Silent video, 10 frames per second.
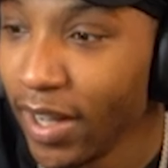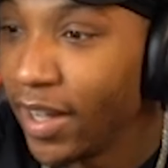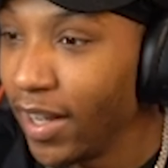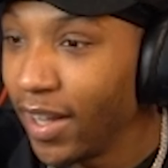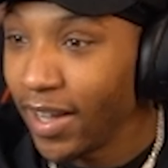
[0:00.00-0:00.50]

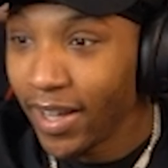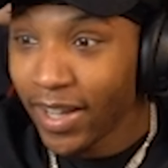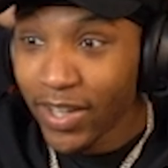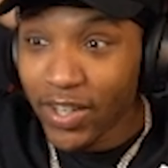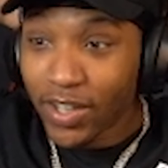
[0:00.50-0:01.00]

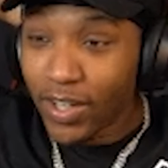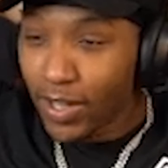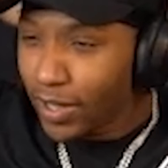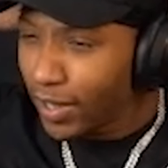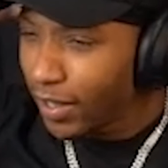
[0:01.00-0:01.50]

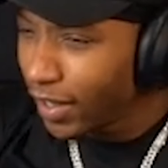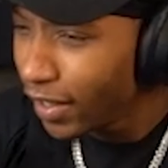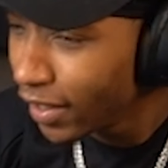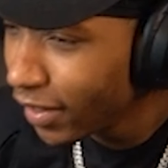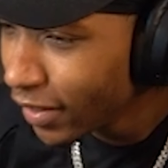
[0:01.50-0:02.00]

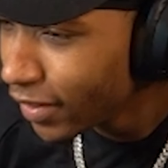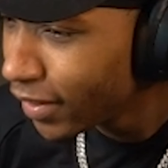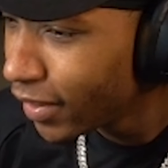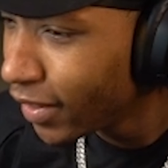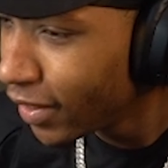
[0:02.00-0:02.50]

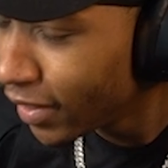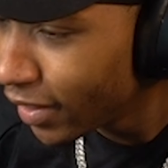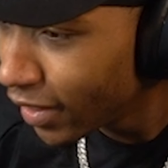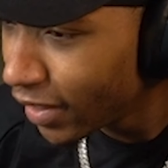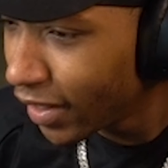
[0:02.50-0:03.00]

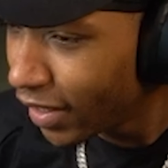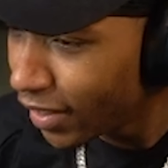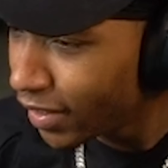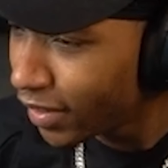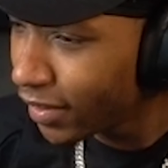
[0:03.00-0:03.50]

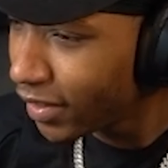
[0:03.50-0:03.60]
Nobody speaks.